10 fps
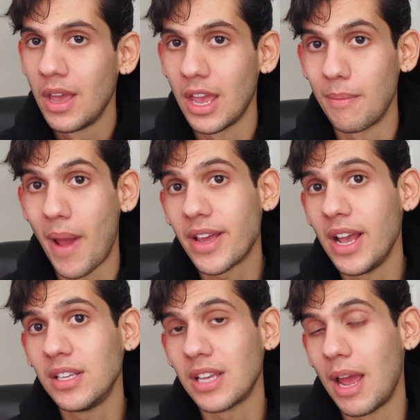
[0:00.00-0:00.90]
In my
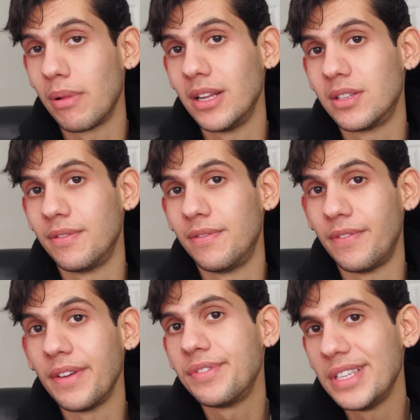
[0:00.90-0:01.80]
case, I applied to
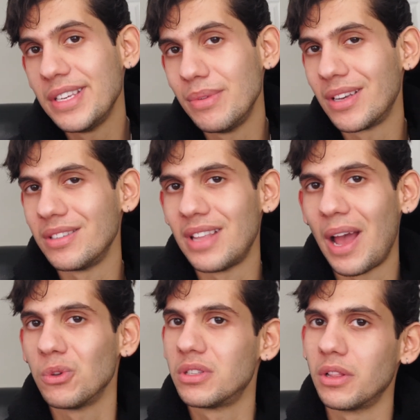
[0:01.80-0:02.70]
50 because
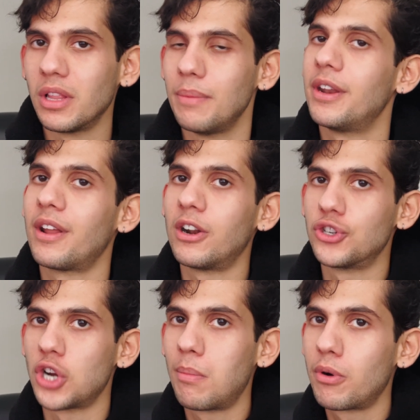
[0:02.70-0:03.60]
that was the limit on our
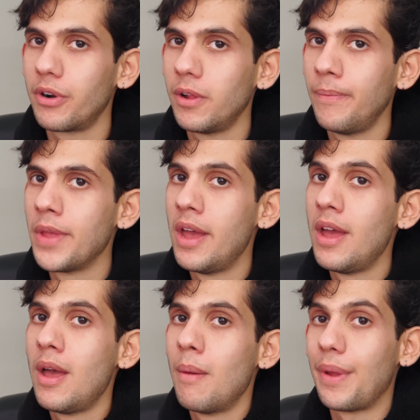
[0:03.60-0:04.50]
job portal.
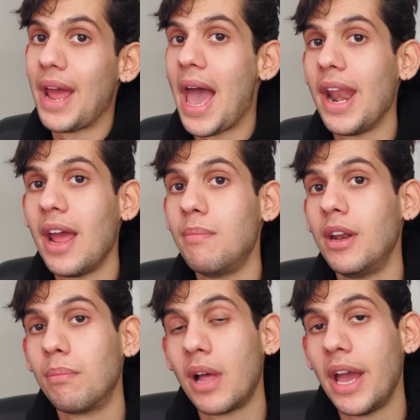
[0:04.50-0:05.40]
But had I been
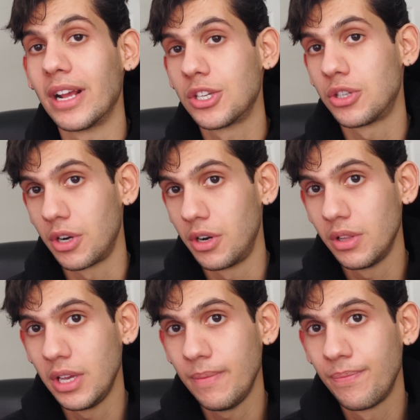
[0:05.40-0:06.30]
applying
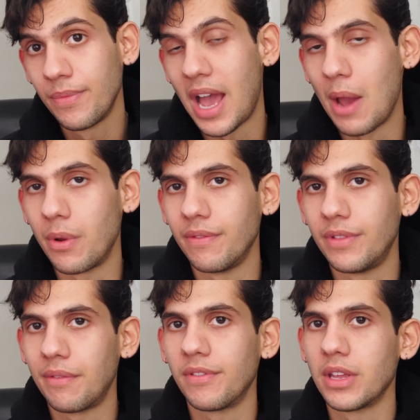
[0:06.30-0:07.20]
externally, I would have
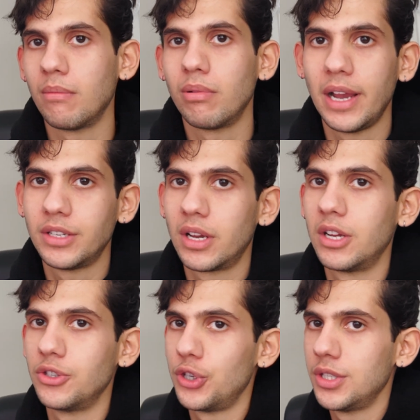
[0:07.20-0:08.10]
definitely applied to
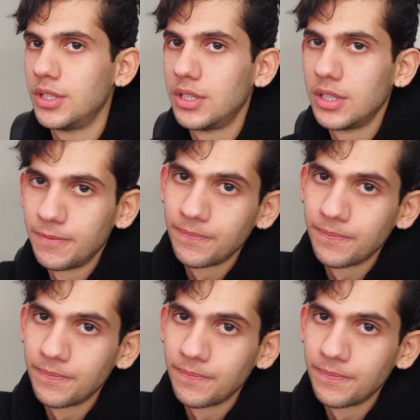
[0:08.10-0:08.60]
hundreds.